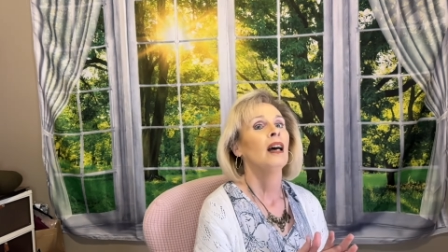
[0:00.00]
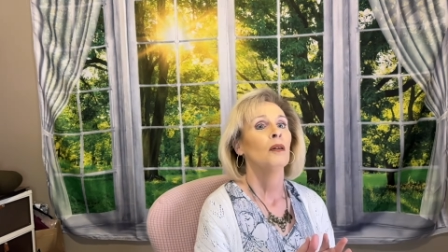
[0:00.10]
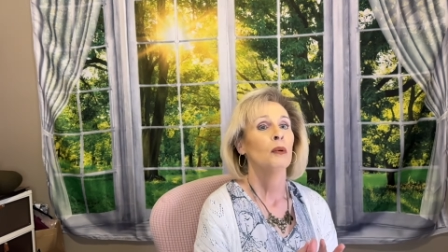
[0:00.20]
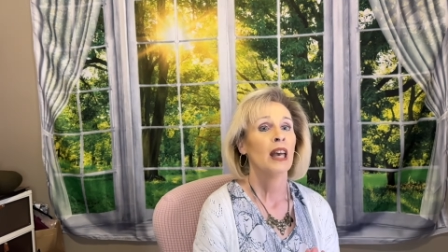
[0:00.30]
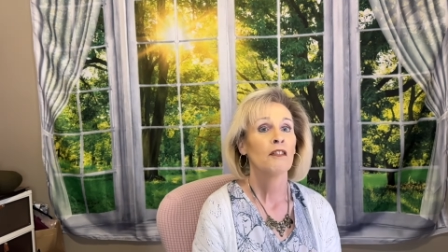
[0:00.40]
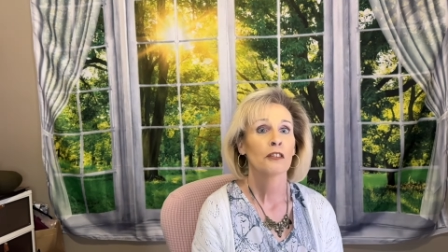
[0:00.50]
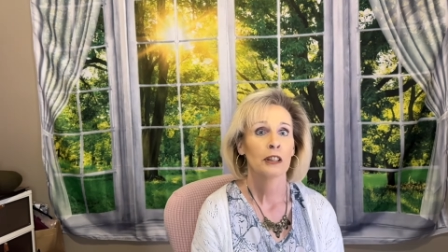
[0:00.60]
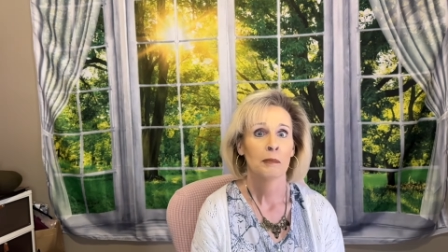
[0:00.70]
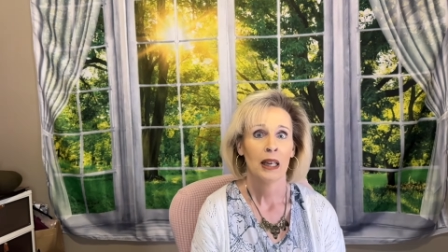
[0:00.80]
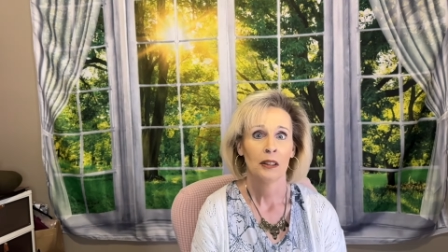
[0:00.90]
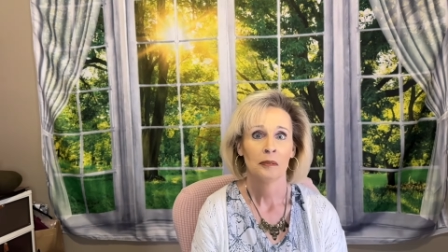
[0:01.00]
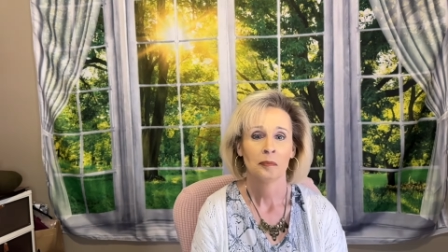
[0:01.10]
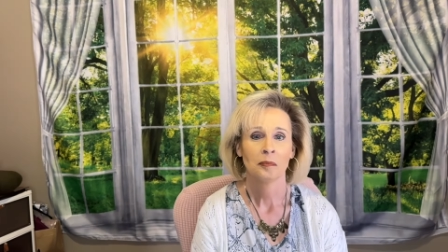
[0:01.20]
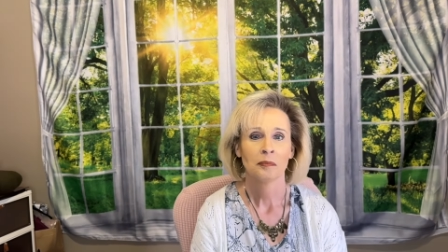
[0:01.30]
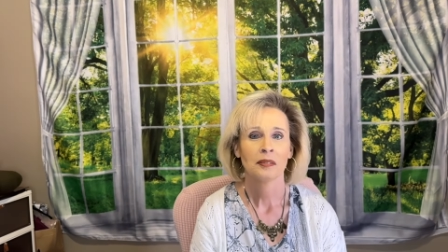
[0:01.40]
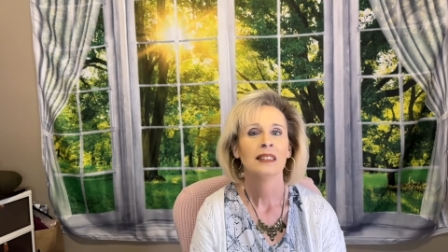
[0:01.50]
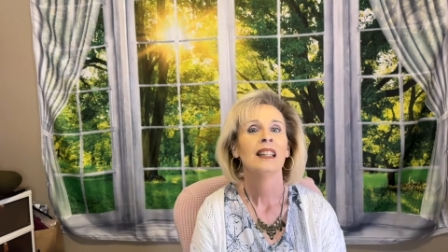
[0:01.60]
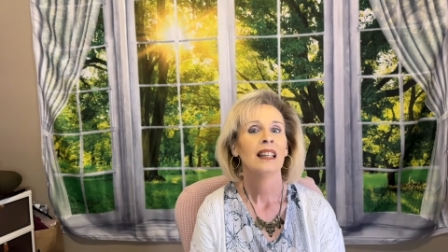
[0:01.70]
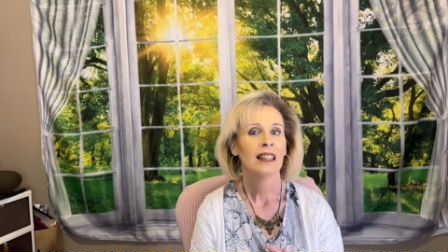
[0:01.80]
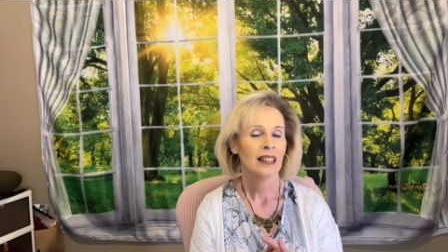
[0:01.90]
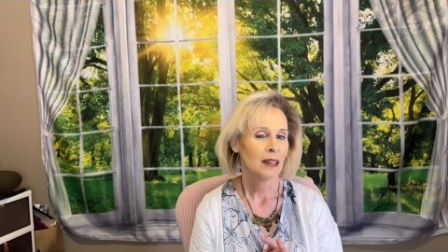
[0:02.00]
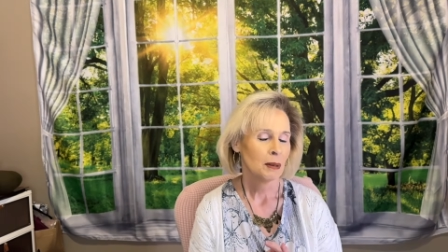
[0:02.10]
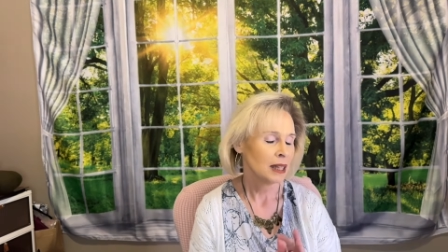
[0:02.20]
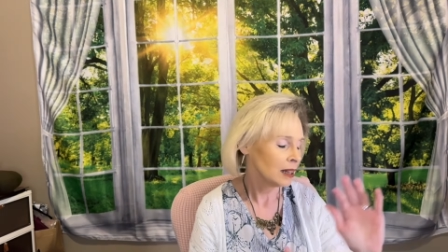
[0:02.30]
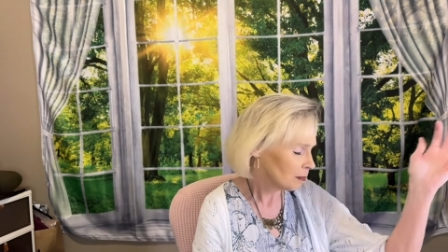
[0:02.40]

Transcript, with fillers: we have friend mail. Let me get the